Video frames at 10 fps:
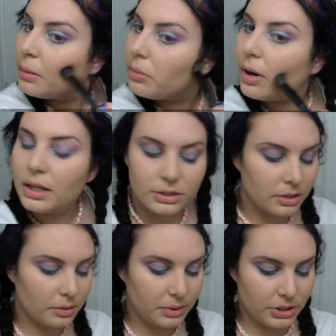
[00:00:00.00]

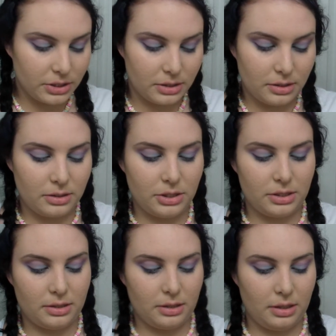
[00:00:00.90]
bronzer, which is
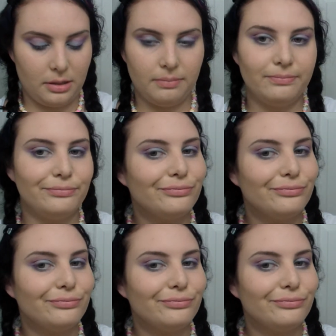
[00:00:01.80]
just gonna,